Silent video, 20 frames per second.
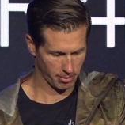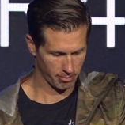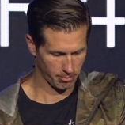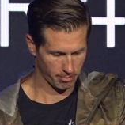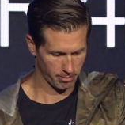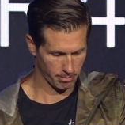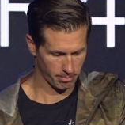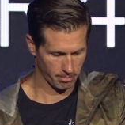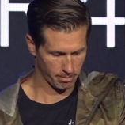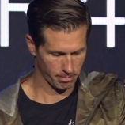
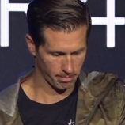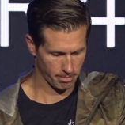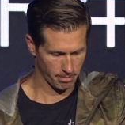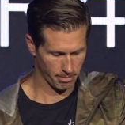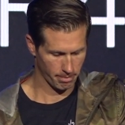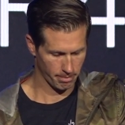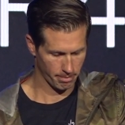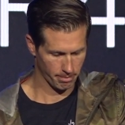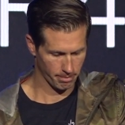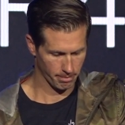
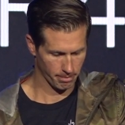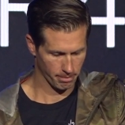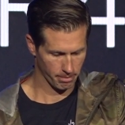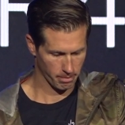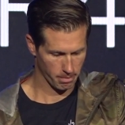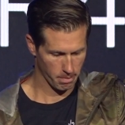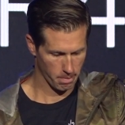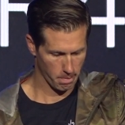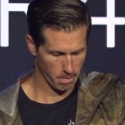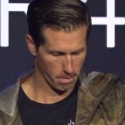
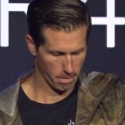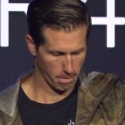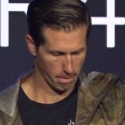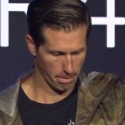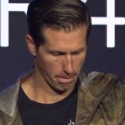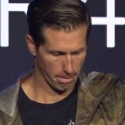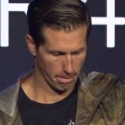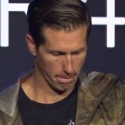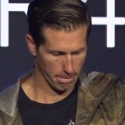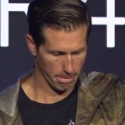
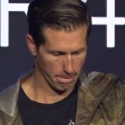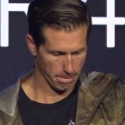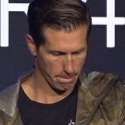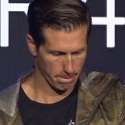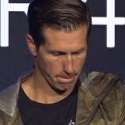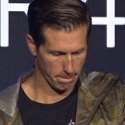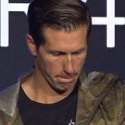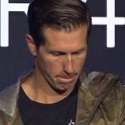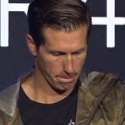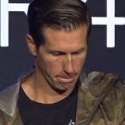
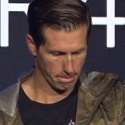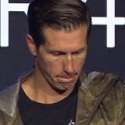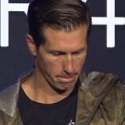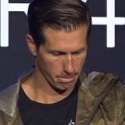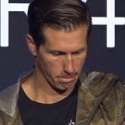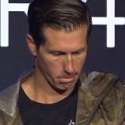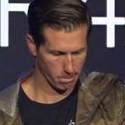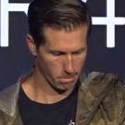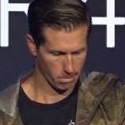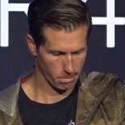
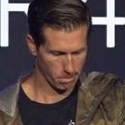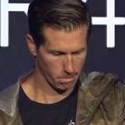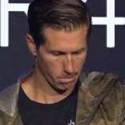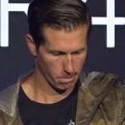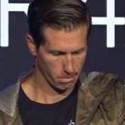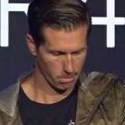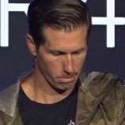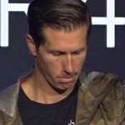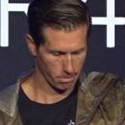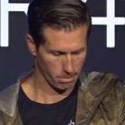
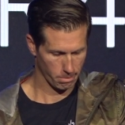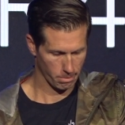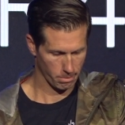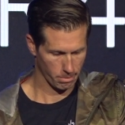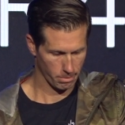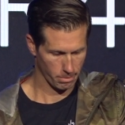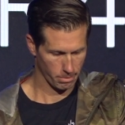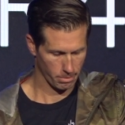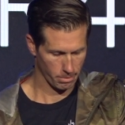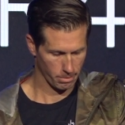
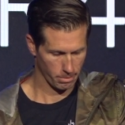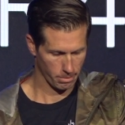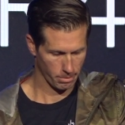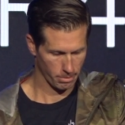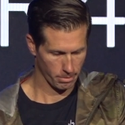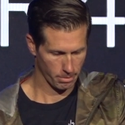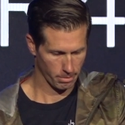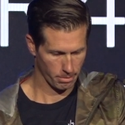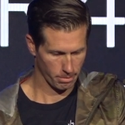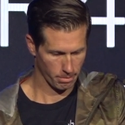
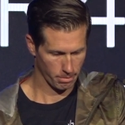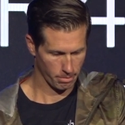(silence)